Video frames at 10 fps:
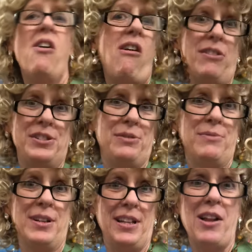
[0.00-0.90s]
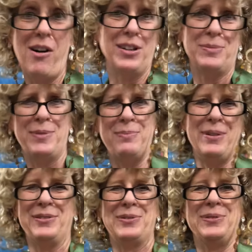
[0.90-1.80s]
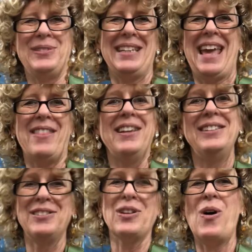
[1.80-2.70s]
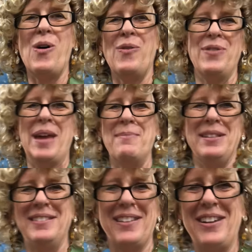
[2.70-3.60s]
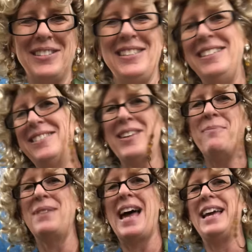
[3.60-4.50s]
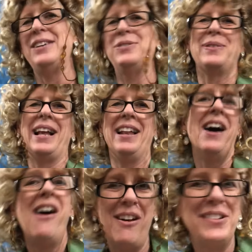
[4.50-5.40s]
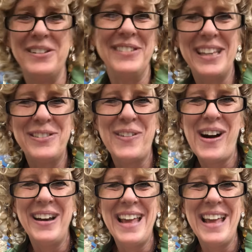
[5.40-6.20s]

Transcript: I do really like to put puzzles together and solve them and such, and some days, well, I don't get the right